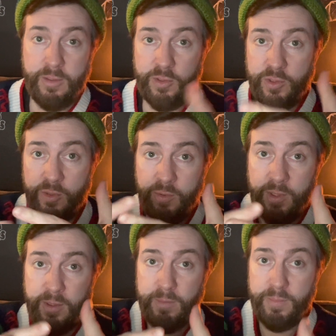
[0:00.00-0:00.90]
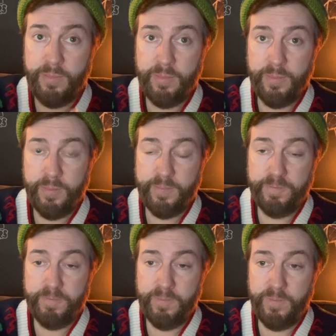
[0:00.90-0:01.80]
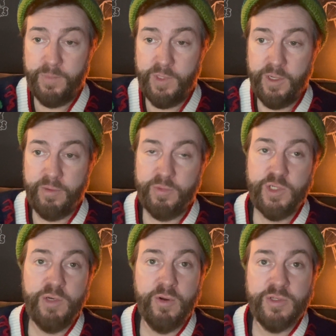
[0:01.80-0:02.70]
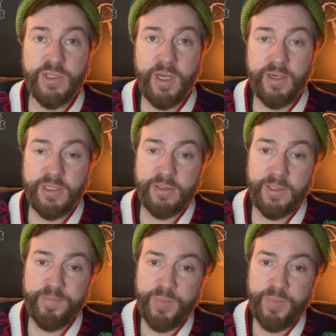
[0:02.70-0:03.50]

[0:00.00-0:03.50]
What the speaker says: So, she grosses out easily.